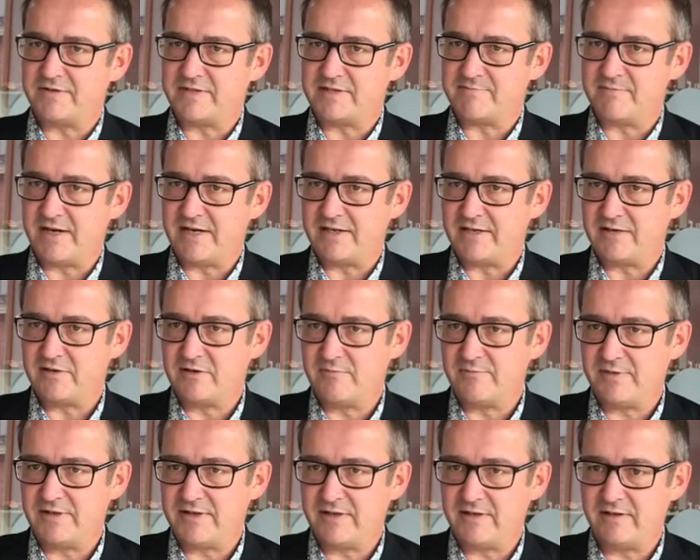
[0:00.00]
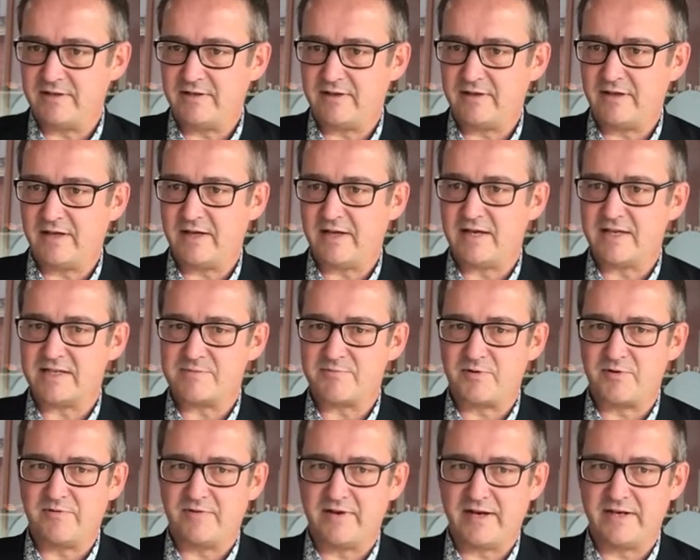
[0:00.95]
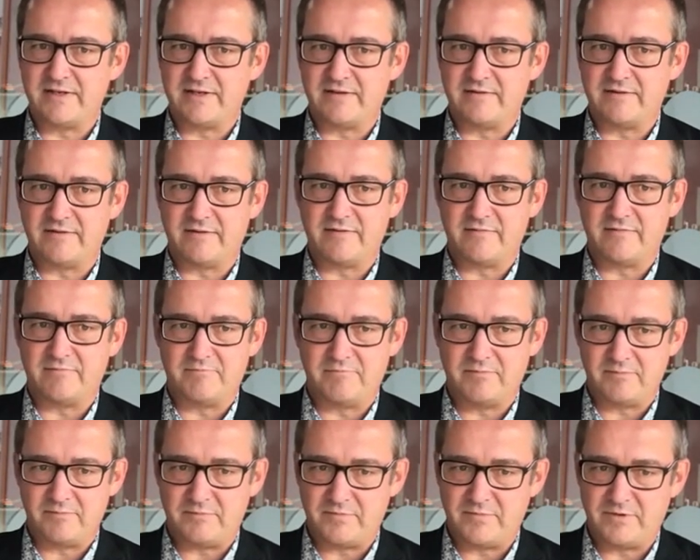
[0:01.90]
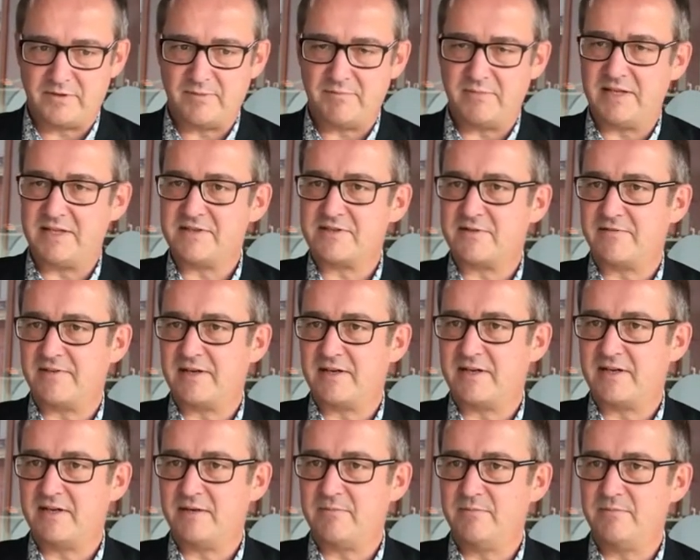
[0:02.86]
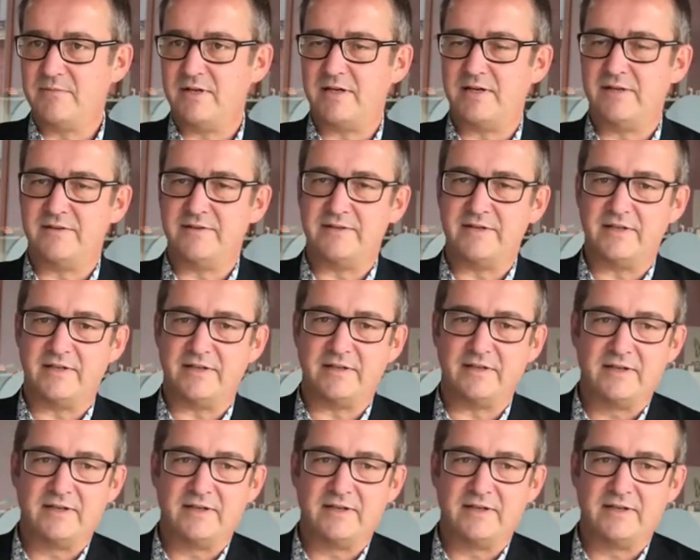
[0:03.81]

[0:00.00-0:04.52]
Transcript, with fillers: this mining company has provided the means of income and